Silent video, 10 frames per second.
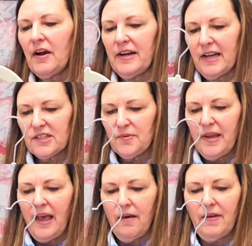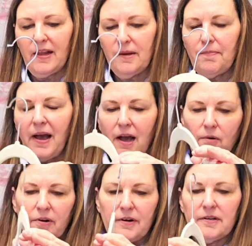All right, next we have Eddie
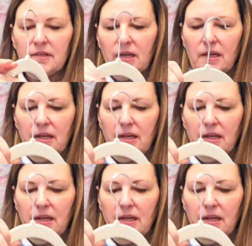Bauer.